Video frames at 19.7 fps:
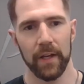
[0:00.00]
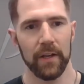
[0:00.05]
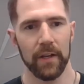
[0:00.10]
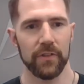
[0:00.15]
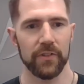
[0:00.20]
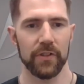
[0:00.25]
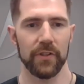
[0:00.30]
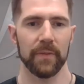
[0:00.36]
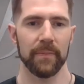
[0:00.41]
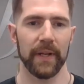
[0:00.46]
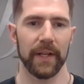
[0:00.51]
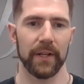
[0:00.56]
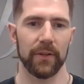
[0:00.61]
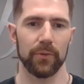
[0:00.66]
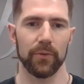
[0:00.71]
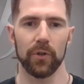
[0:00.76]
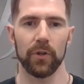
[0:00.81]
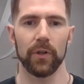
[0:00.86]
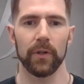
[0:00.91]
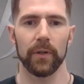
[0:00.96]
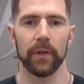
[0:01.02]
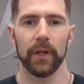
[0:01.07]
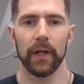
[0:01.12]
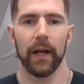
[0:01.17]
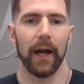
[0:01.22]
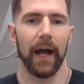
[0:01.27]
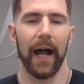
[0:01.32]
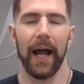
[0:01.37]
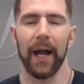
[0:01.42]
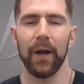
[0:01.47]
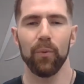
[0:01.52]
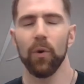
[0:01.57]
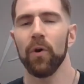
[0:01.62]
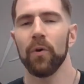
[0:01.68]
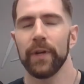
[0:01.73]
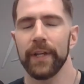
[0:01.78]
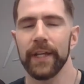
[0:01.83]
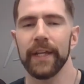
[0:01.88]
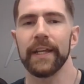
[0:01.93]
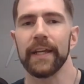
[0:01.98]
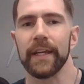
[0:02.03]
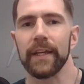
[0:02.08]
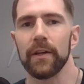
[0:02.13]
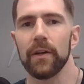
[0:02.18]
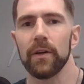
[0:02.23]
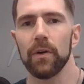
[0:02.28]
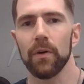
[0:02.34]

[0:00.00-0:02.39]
So you can make a rule, I won't eat it,